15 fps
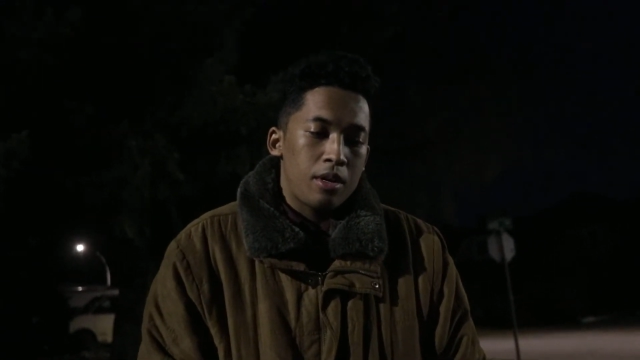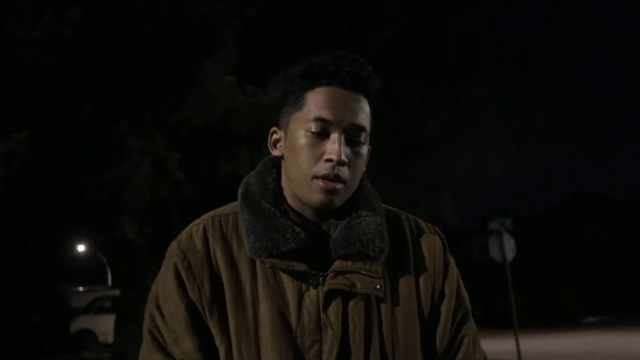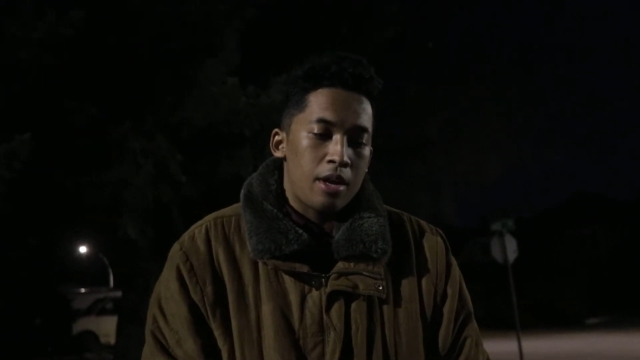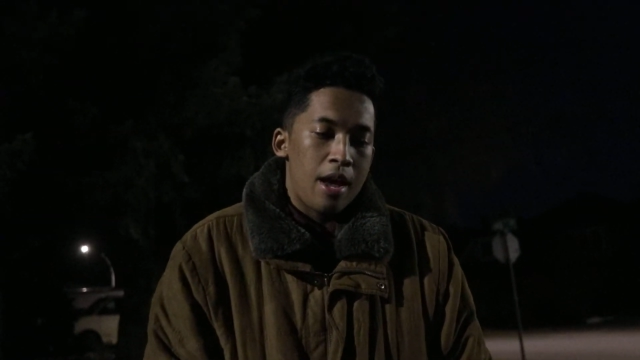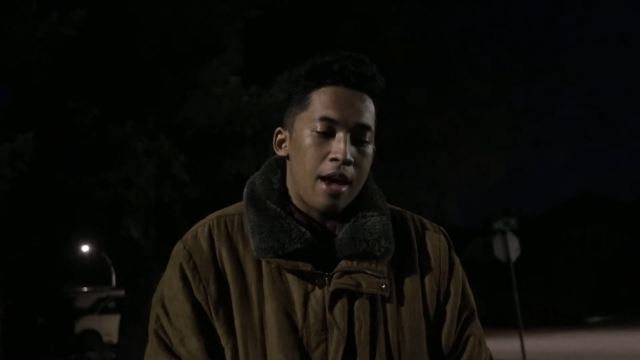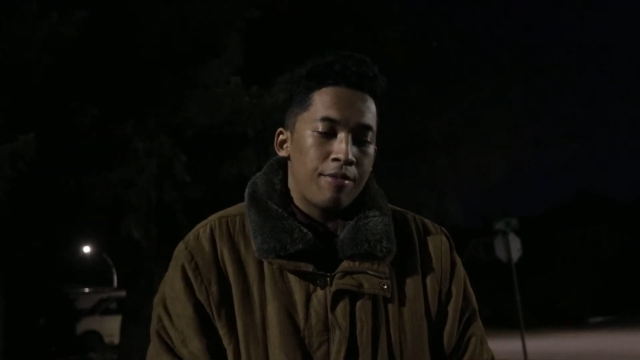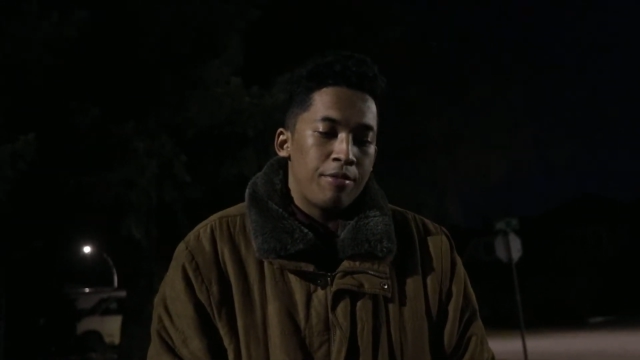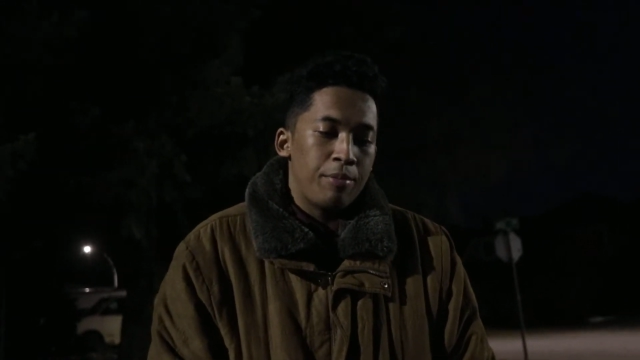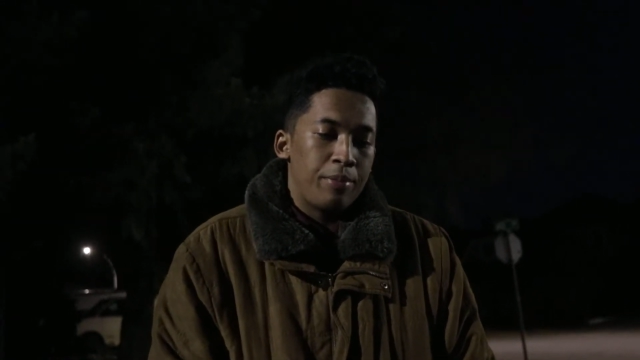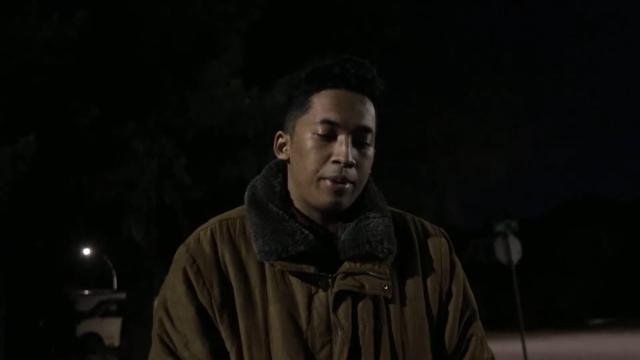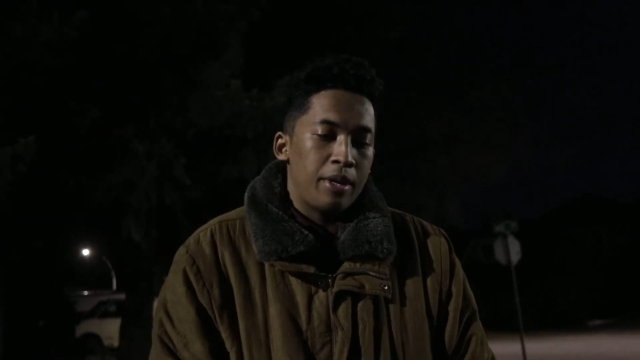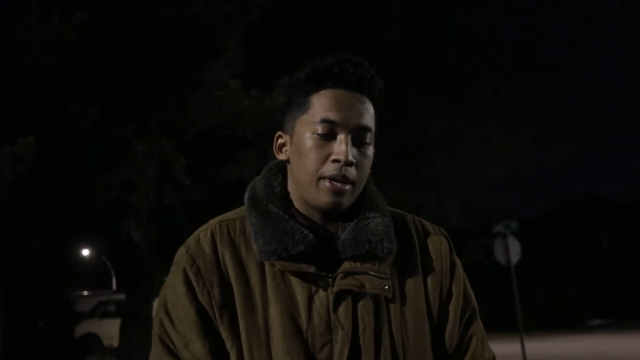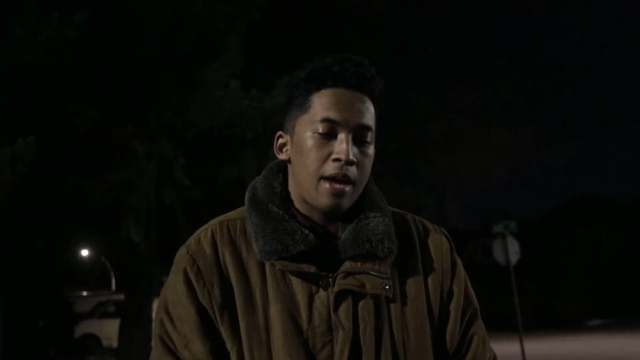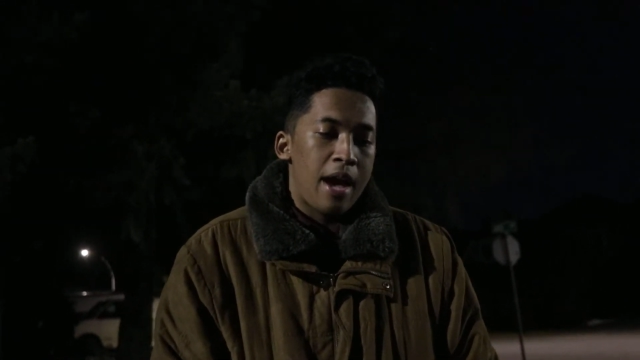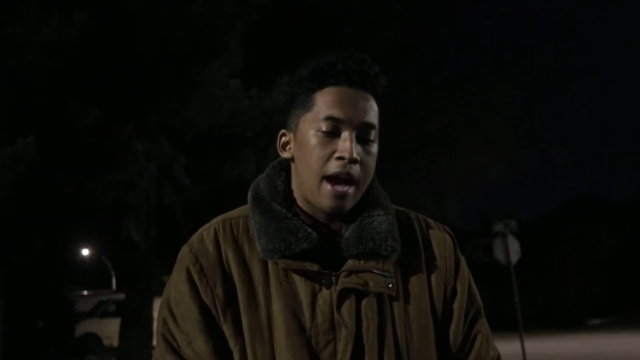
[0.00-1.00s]
and I haven't
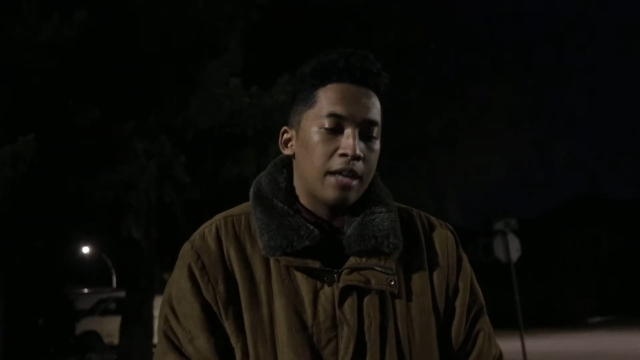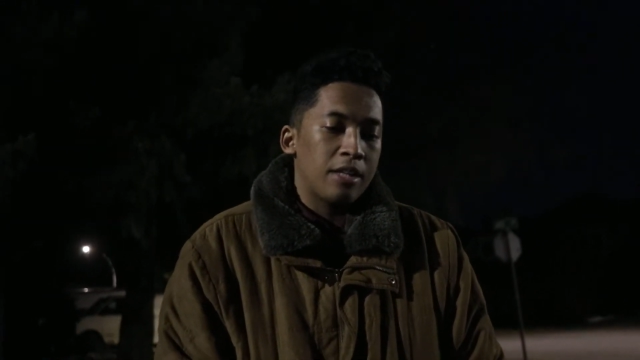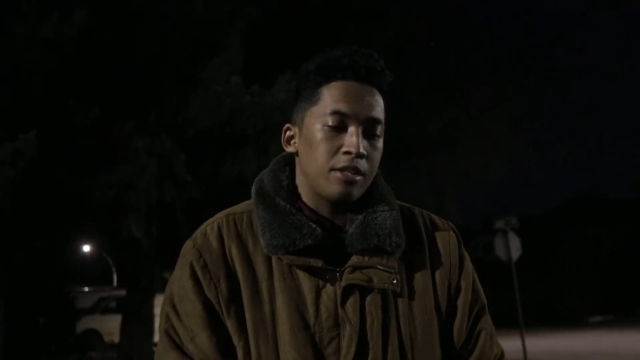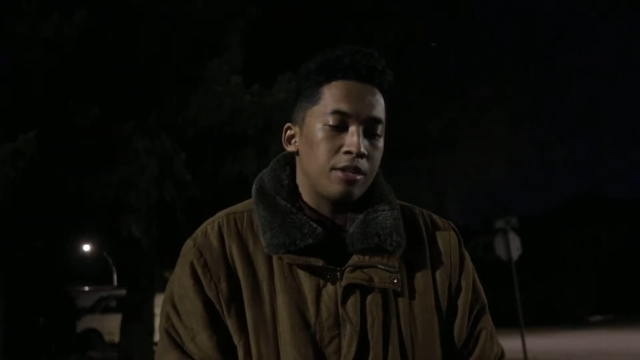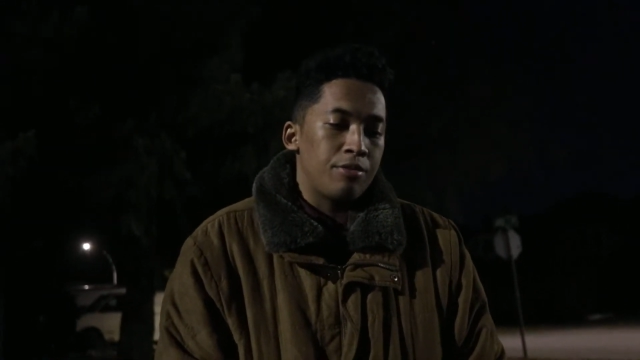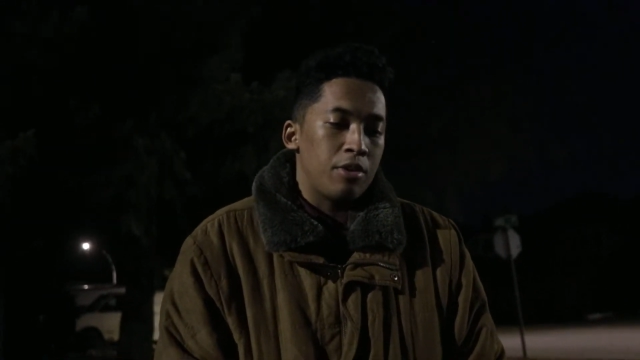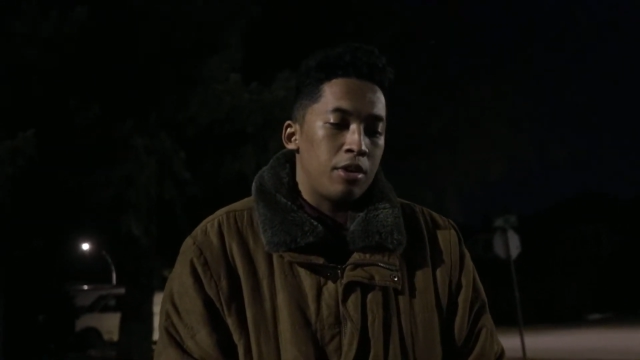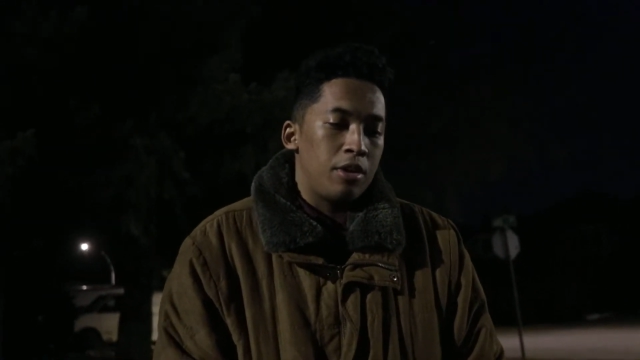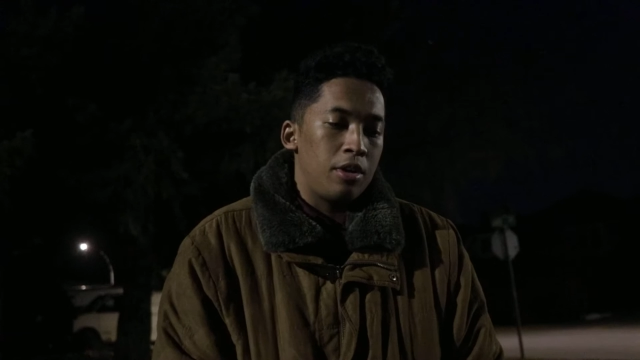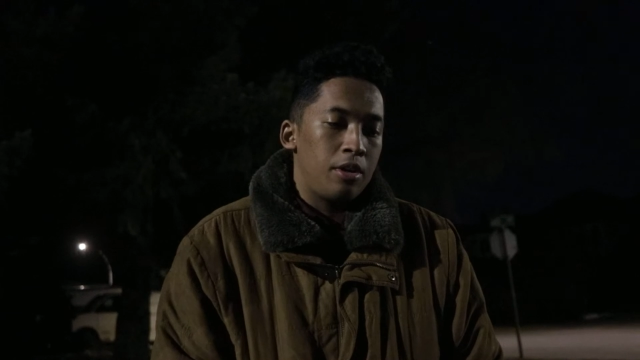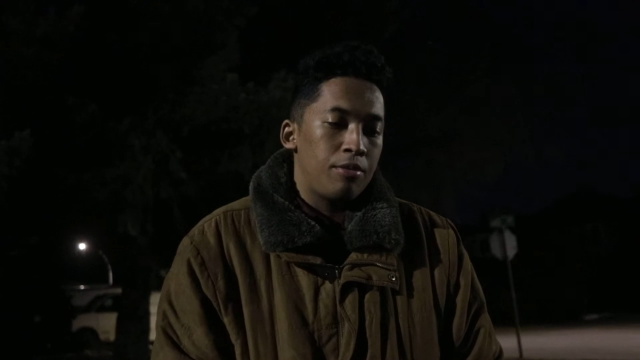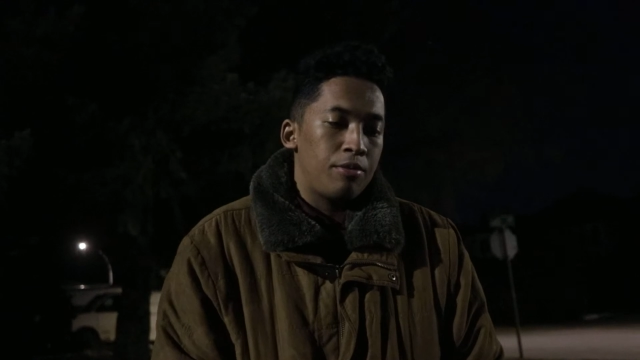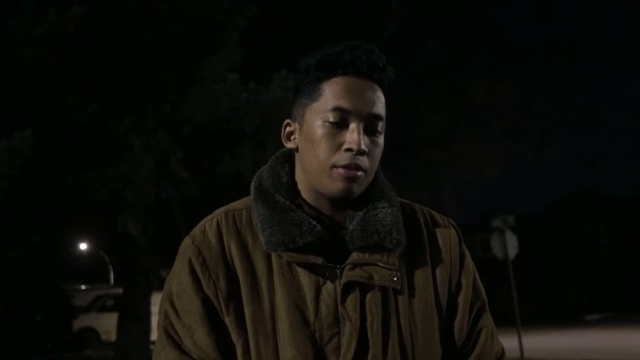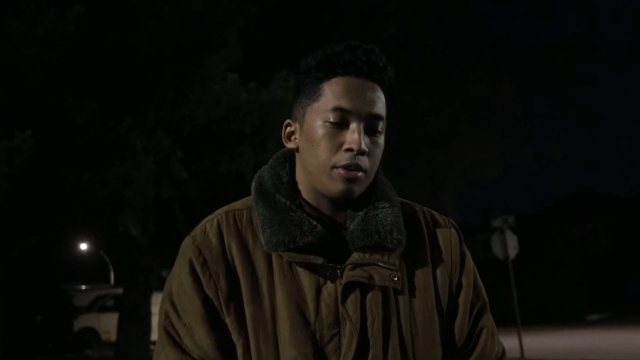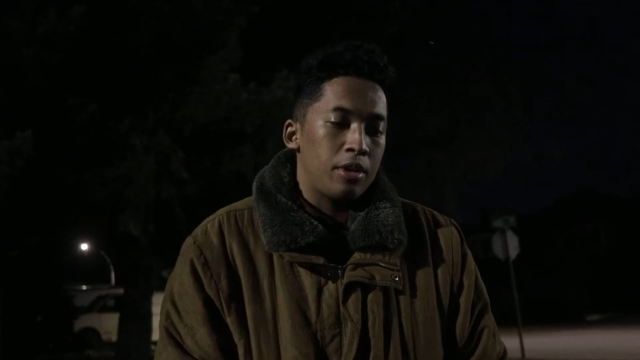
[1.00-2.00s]
been active on
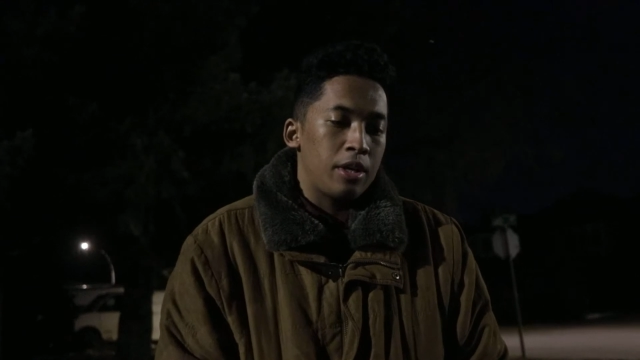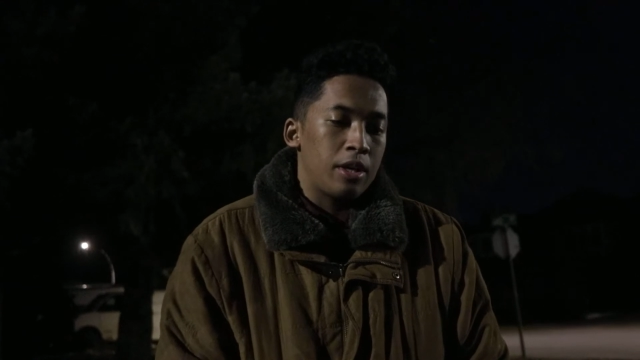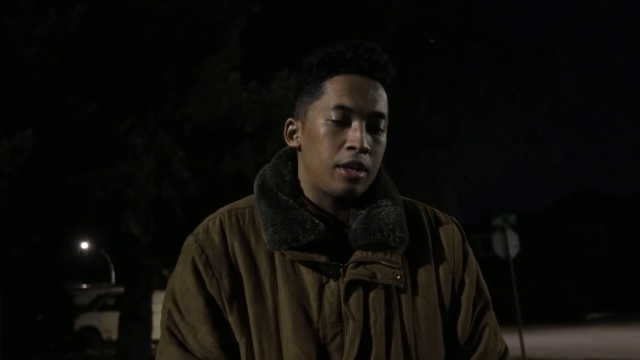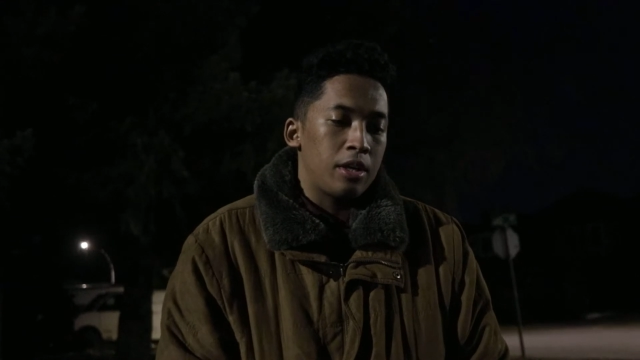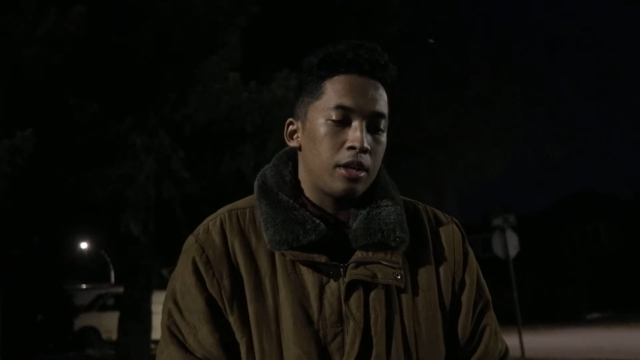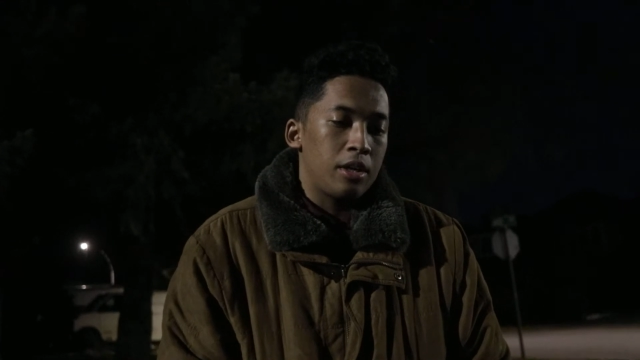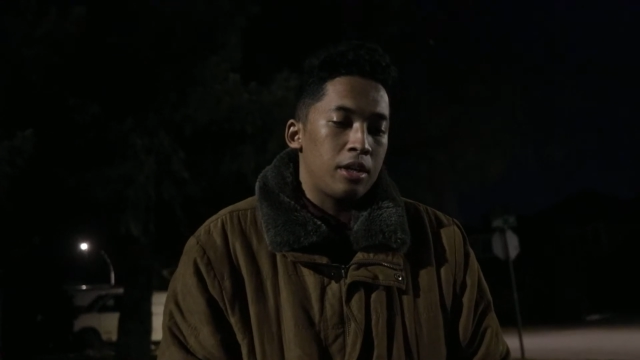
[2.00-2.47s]
it for like